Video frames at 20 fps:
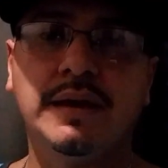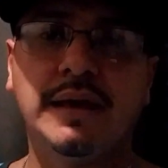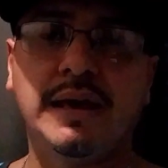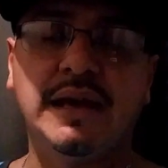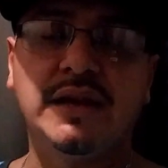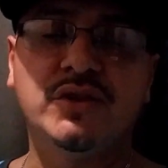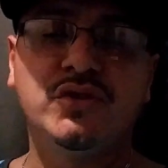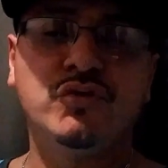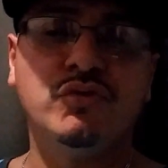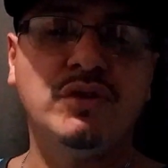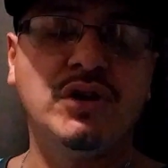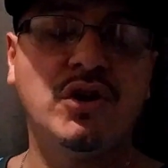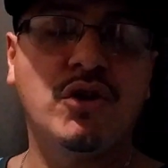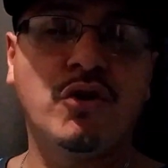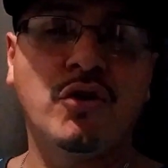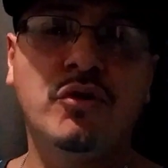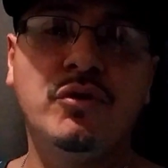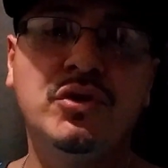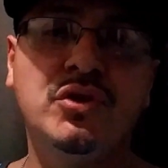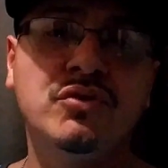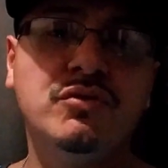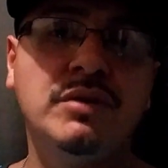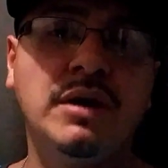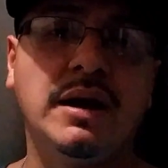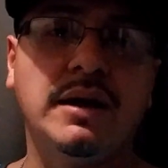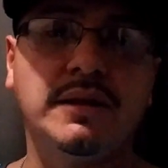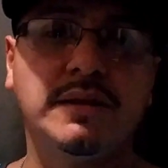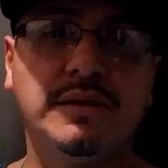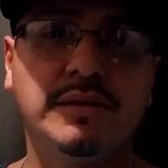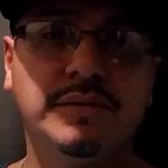and to encourage you
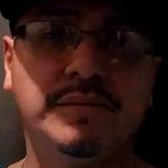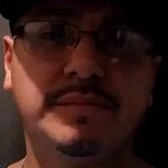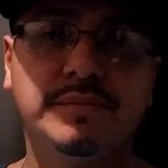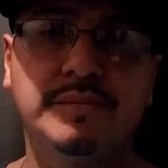guys,